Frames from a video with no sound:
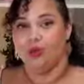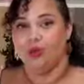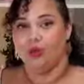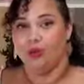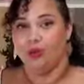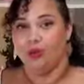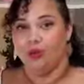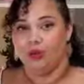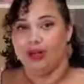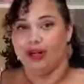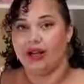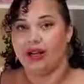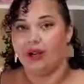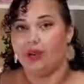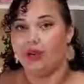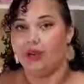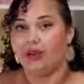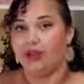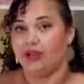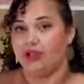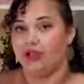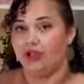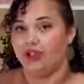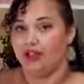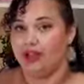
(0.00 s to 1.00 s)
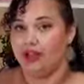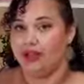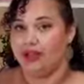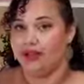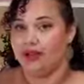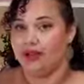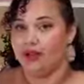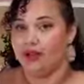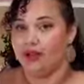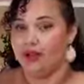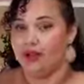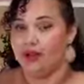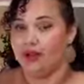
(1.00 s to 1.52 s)
what I would
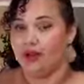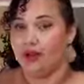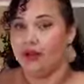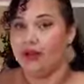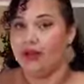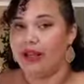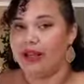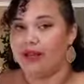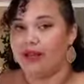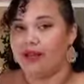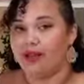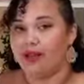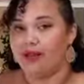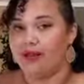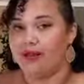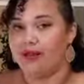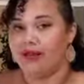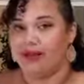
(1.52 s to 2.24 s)
suggest if your paycheck